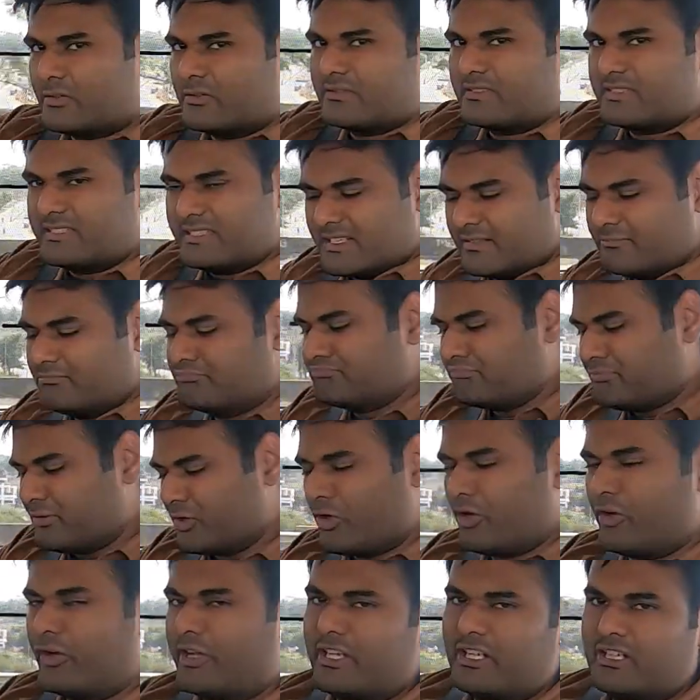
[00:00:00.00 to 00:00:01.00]

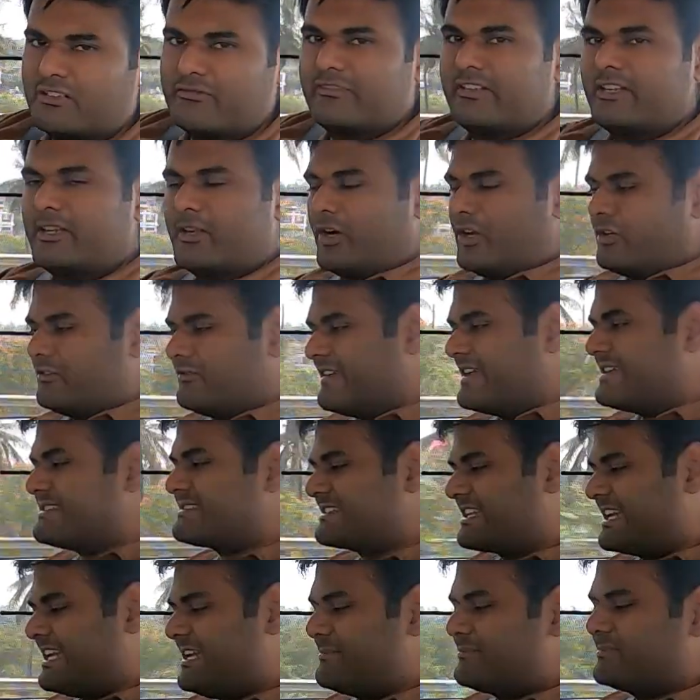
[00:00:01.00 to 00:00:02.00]
employer will always
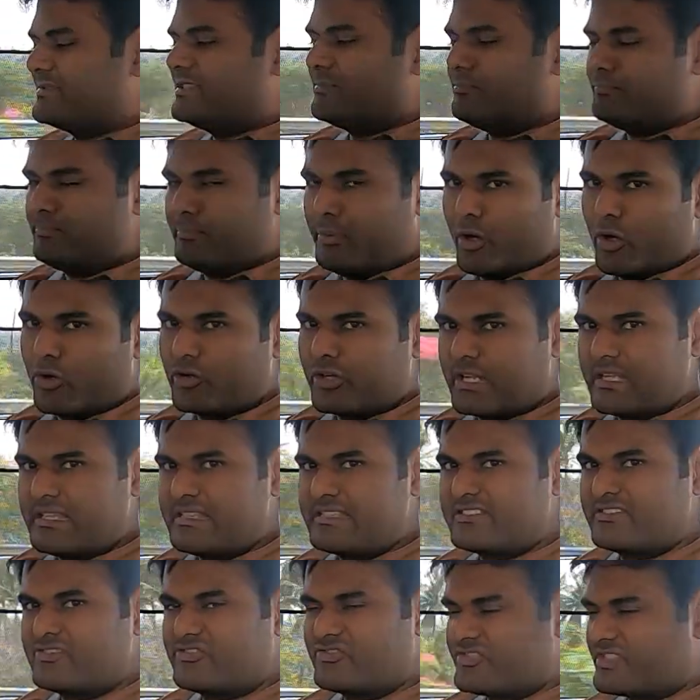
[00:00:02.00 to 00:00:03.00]
keep the bottles
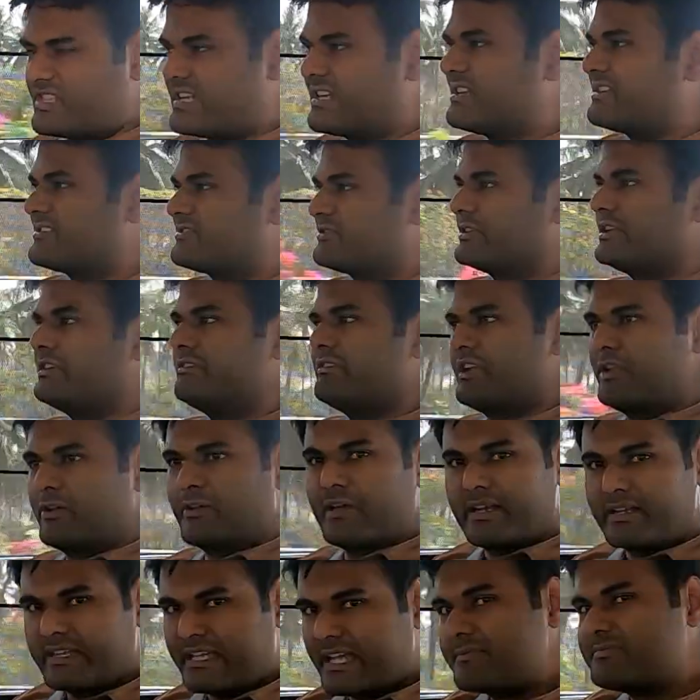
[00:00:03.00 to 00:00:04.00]
chill. So even you
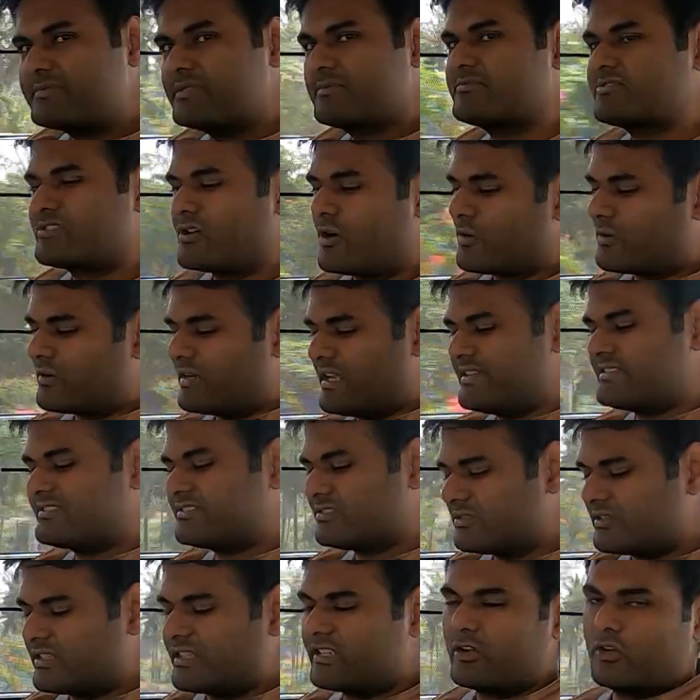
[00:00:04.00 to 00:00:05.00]
can keep some chocolates,
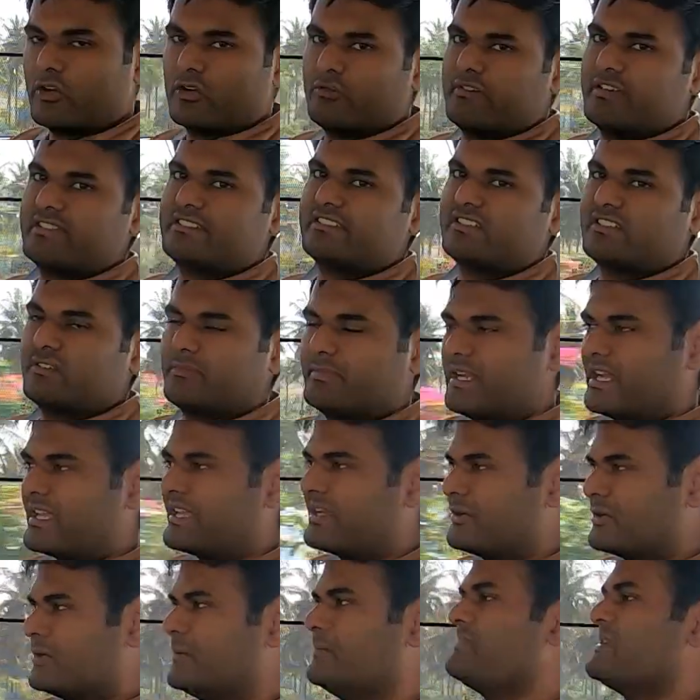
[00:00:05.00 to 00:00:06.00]
so that always it will be like
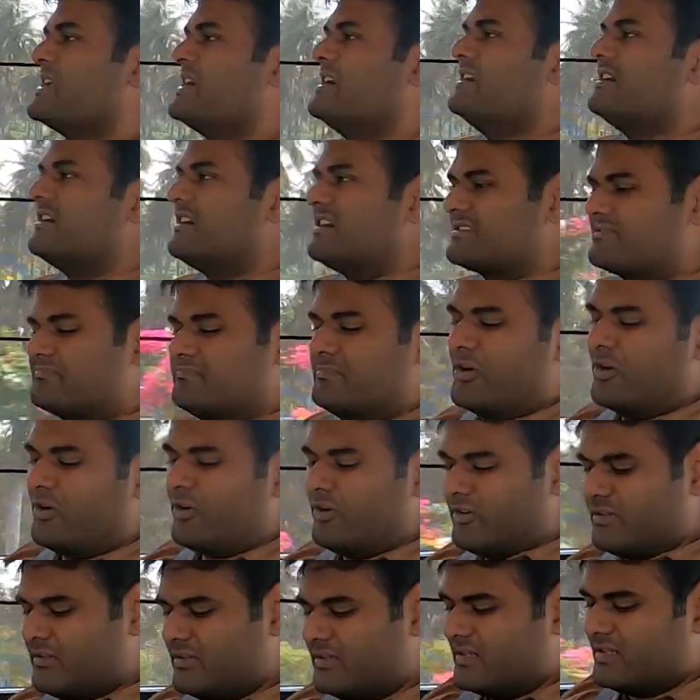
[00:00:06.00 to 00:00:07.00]
a
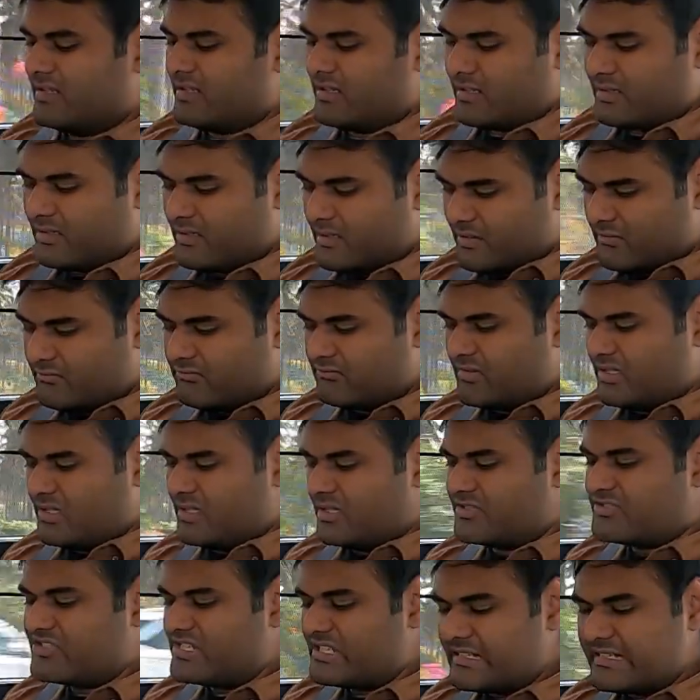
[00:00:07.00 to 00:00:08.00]

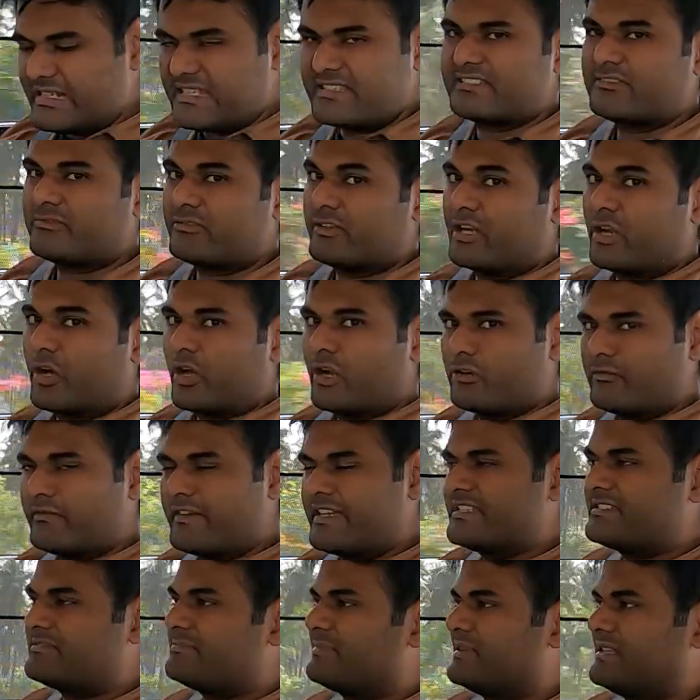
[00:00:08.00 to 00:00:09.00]
small chillness will
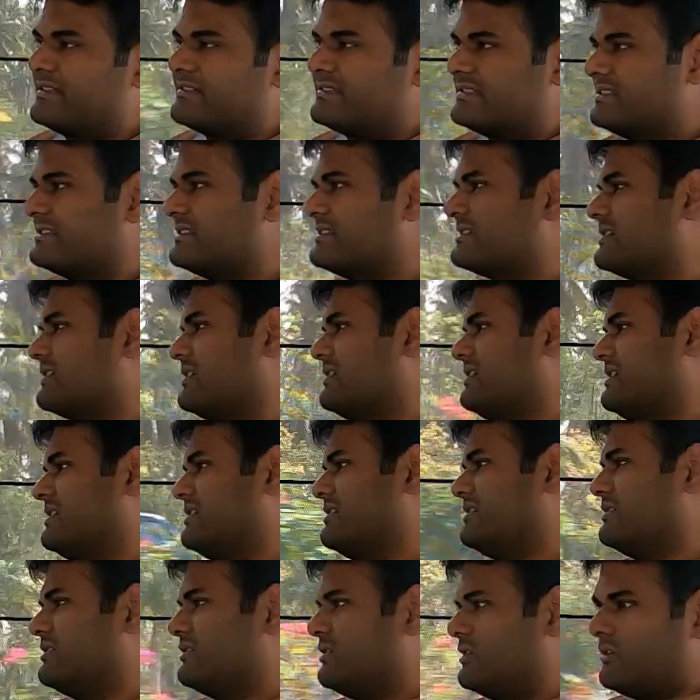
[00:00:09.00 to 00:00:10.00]
always be there
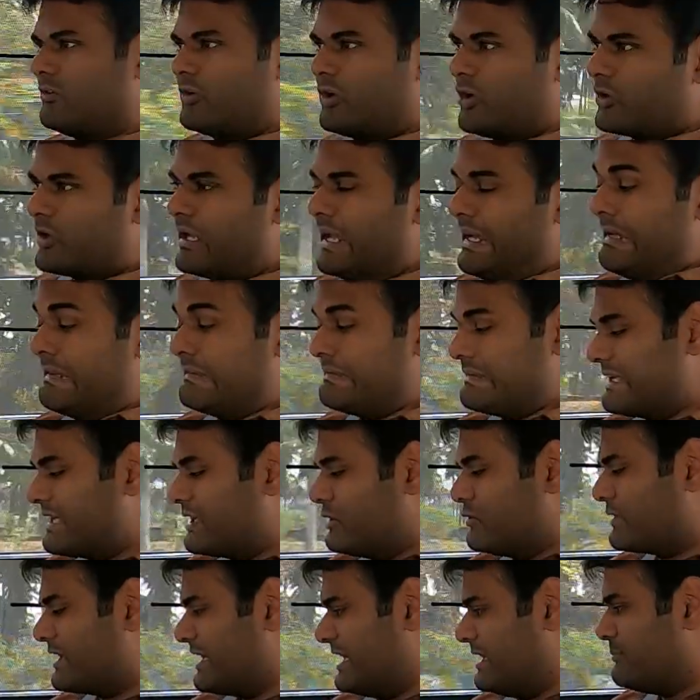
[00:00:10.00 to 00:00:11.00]
on anything
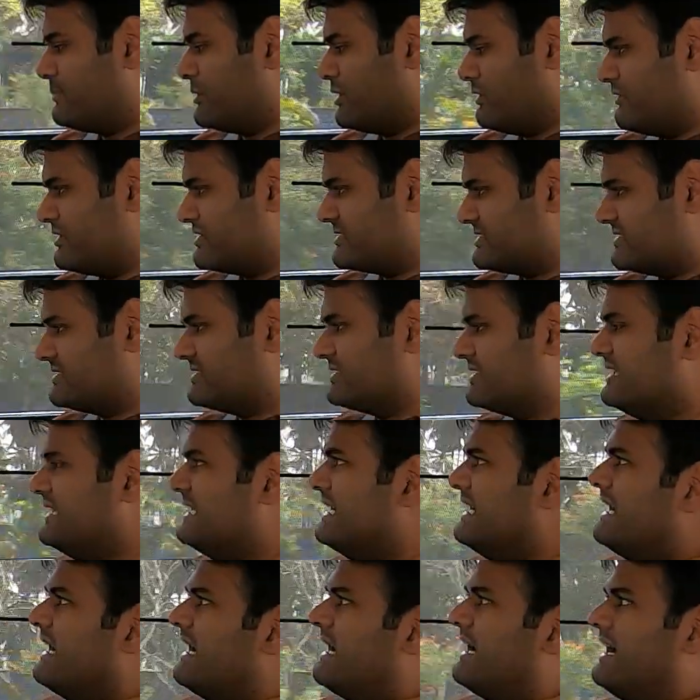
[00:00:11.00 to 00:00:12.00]
you keep over there.
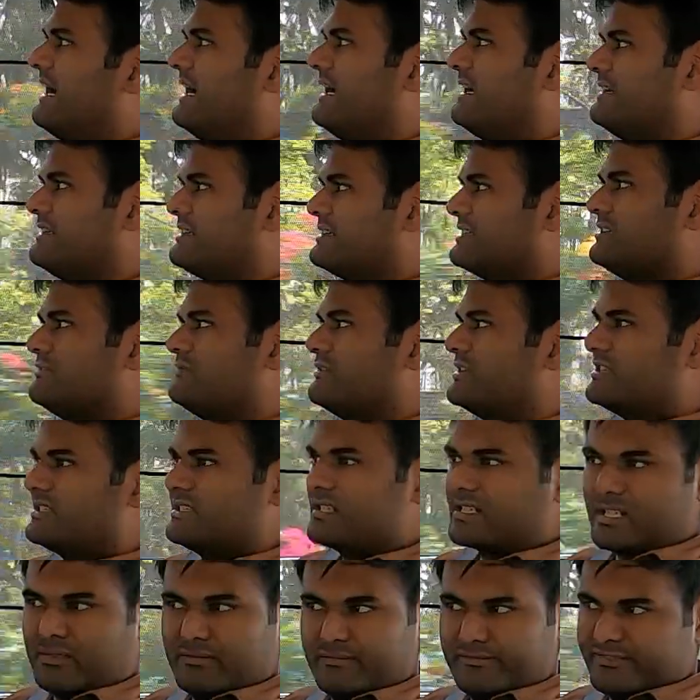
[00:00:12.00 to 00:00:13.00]
And with the
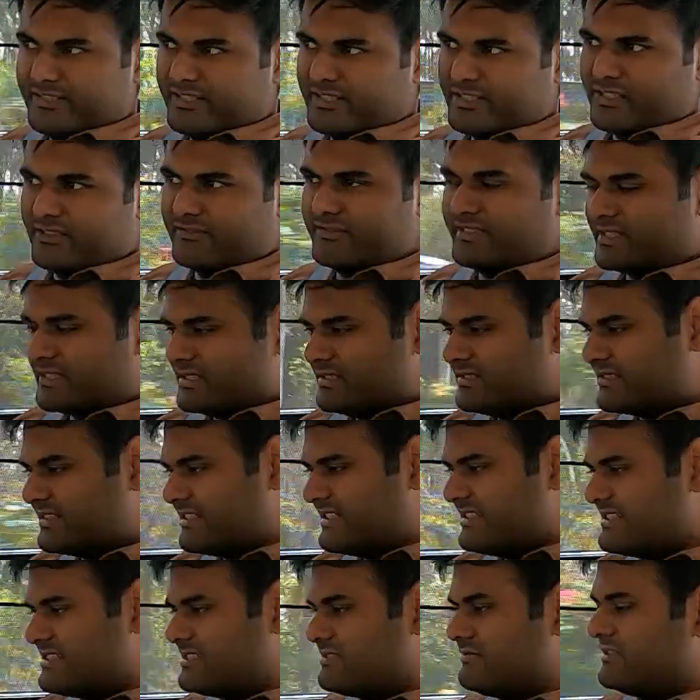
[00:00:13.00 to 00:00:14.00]
comfort of the
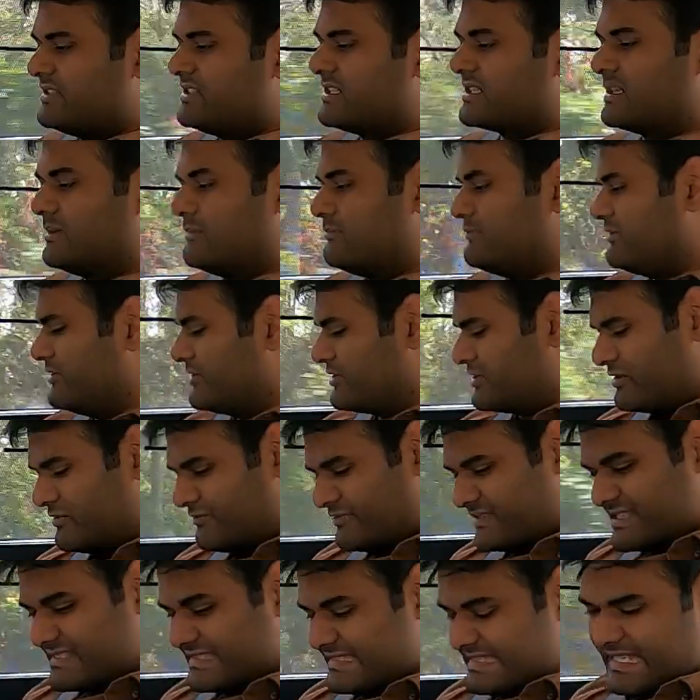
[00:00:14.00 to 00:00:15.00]
curtains, with the comfort
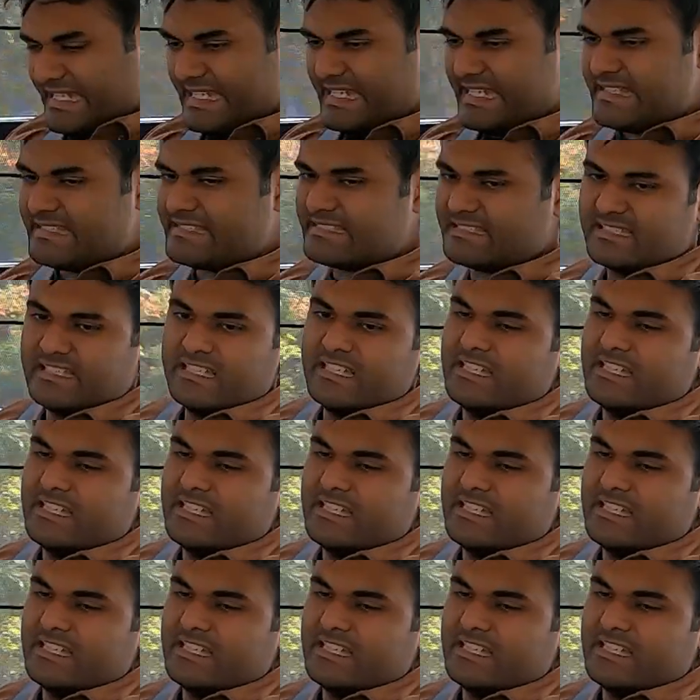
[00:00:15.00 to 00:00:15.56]
of the seats,